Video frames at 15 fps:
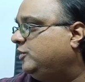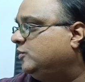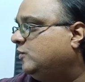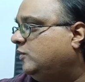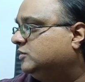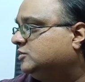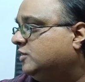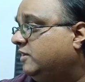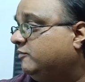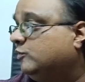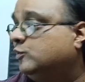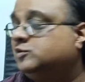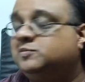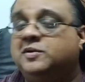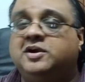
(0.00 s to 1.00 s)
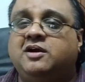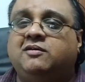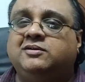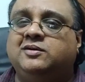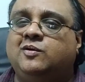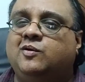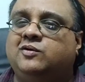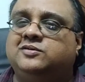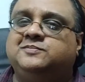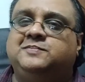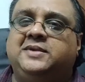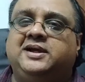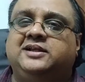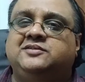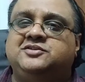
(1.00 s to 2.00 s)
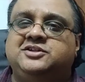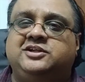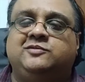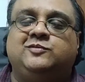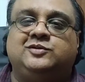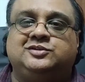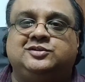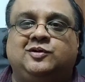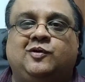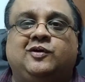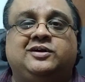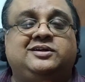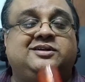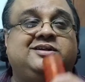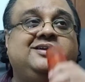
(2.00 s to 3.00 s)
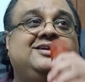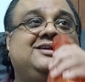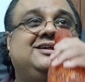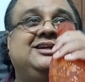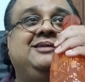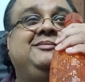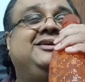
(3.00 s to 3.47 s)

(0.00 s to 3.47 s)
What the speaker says: you also have Rose McGowan. Oh man, she was hot. Let